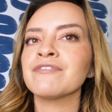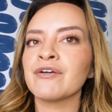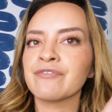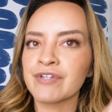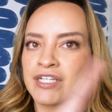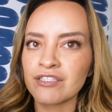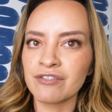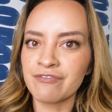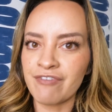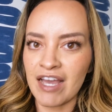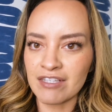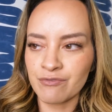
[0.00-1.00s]
feel free to
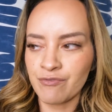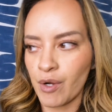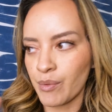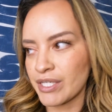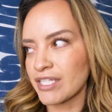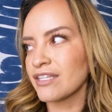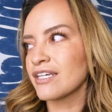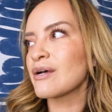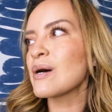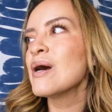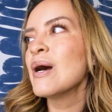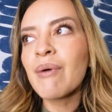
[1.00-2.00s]
fast forward a little,